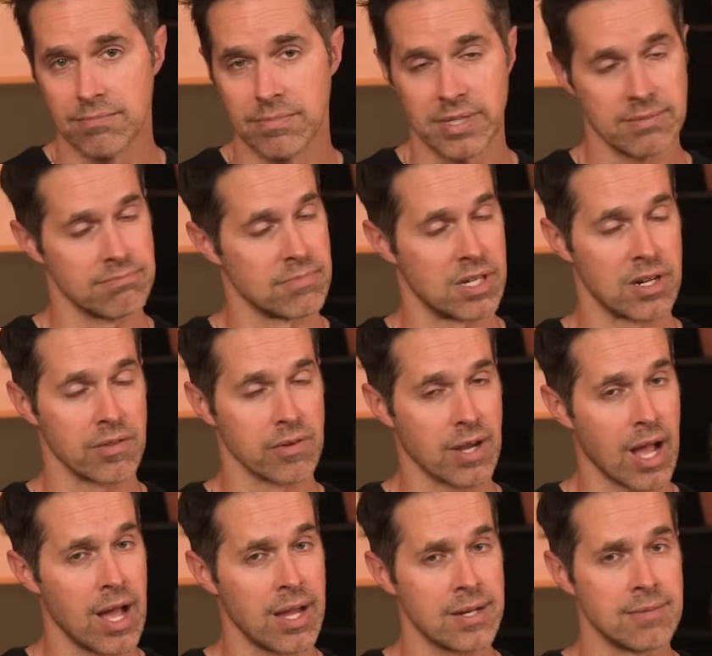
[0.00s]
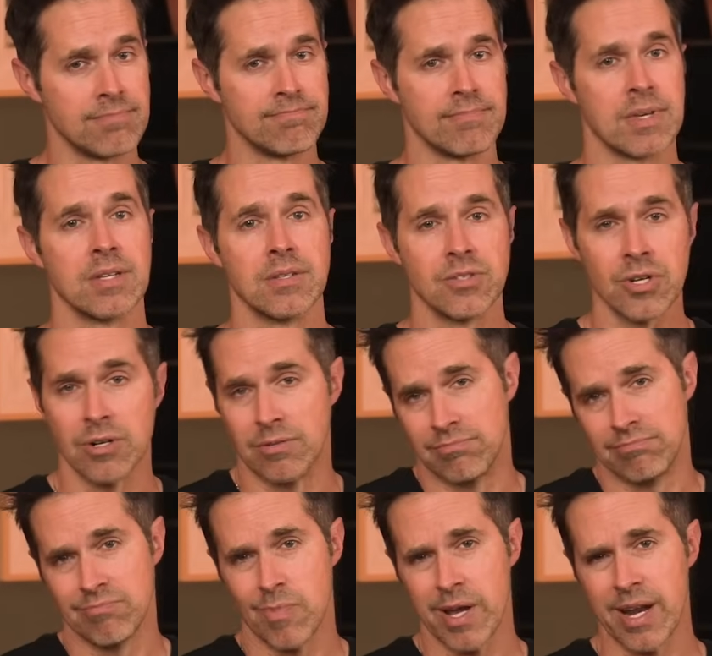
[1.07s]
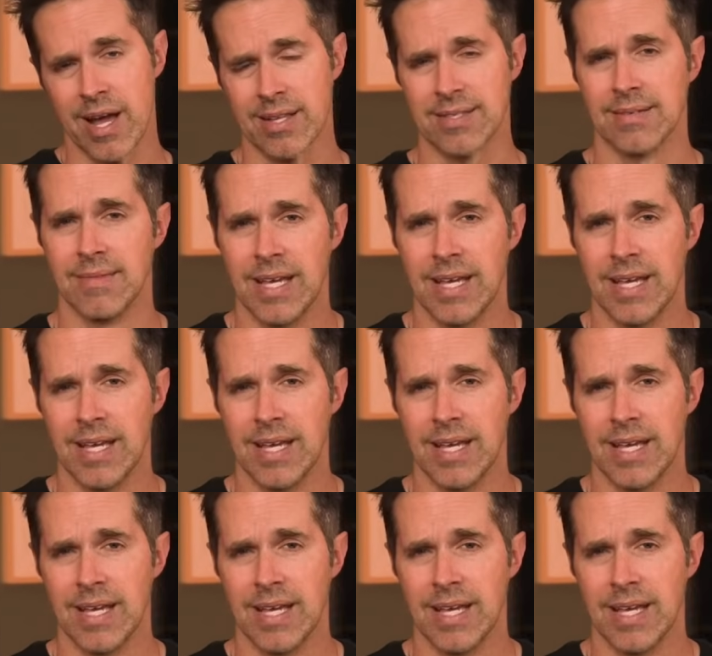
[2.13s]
but another god? Sure, why not?